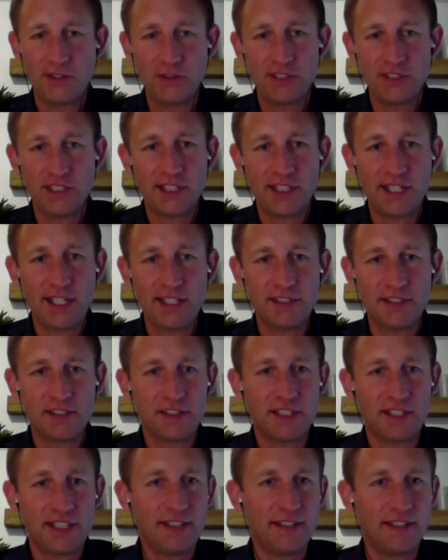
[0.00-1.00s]
it takes,
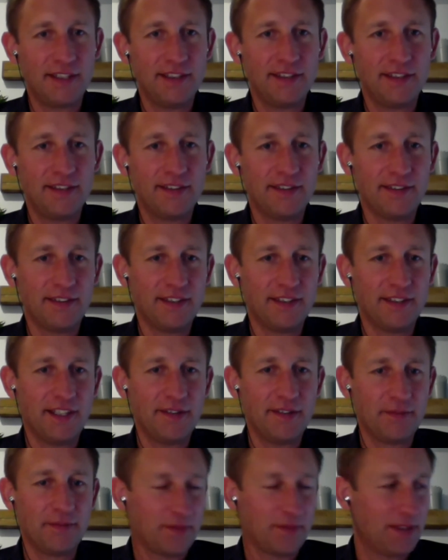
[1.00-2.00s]
doesn't it? And
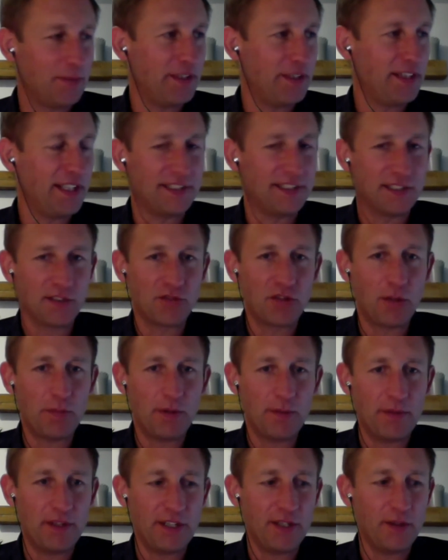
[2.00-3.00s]
there'll be things that crop
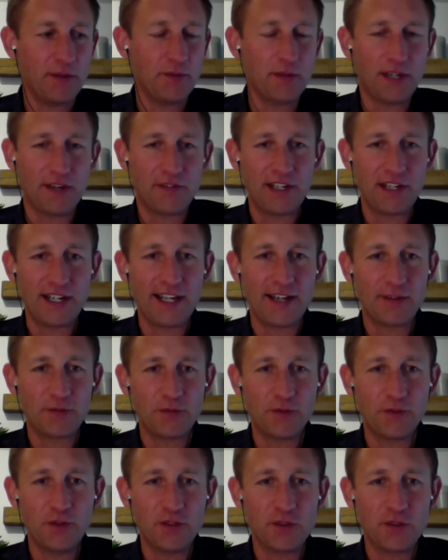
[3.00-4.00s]
up that you haven't allowed
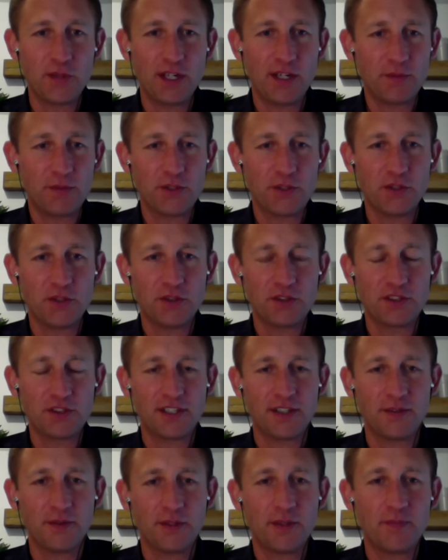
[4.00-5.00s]
for as well, I'm sure.
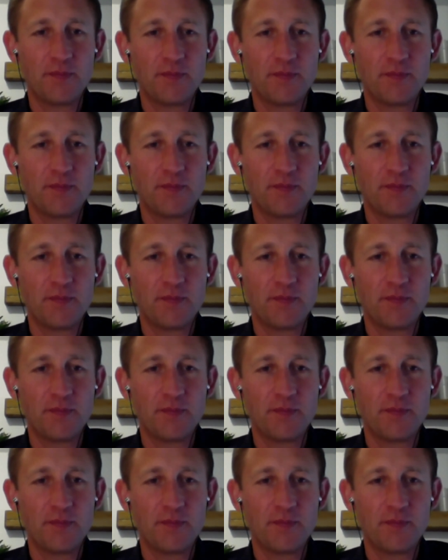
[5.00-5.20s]
So that's